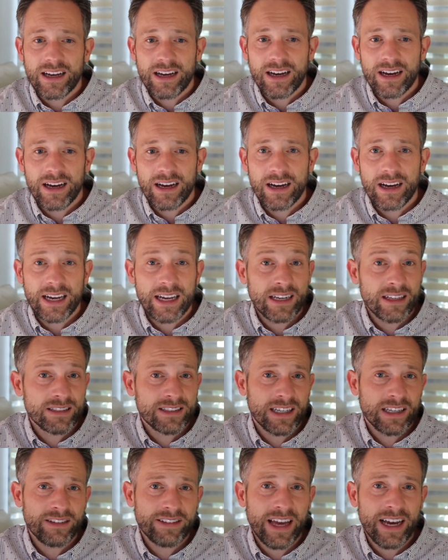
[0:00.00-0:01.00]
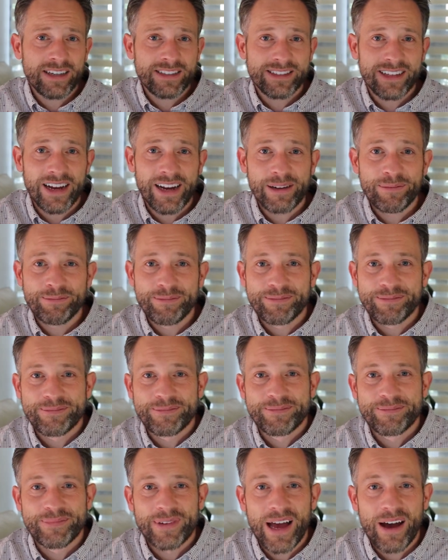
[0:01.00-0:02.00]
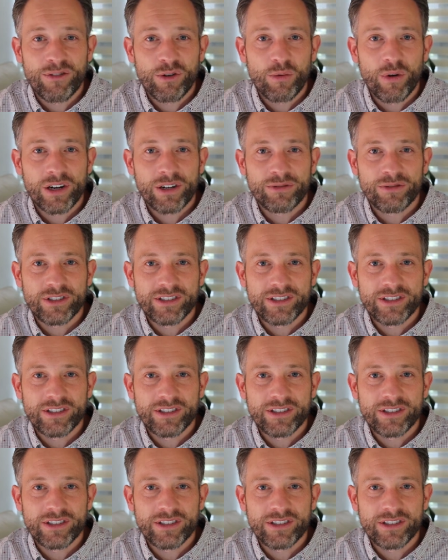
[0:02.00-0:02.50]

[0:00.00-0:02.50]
Uh, and until next time, have a wonderful